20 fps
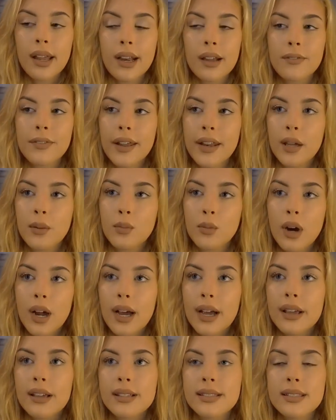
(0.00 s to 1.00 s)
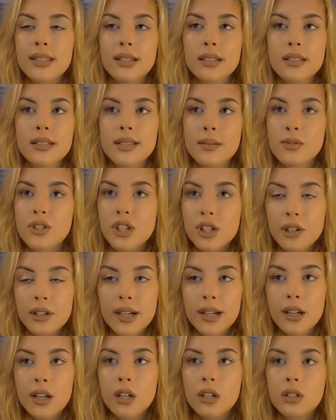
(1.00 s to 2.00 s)
And I fed him rice and some
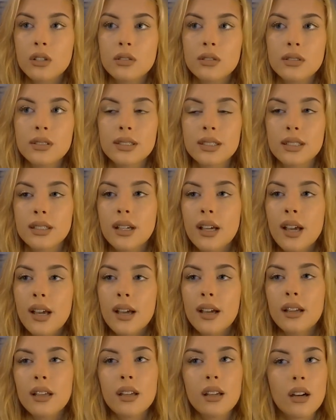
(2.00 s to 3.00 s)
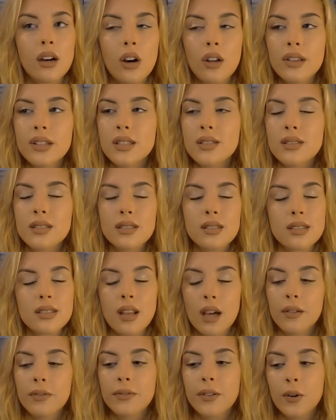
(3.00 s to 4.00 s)
Cheerios and all this
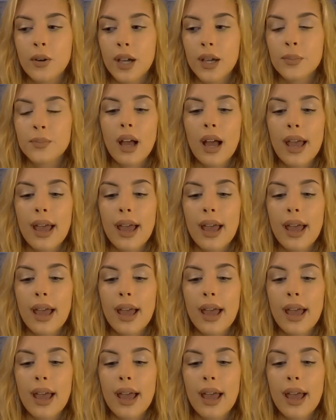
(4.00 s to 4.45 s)
stuff, okay?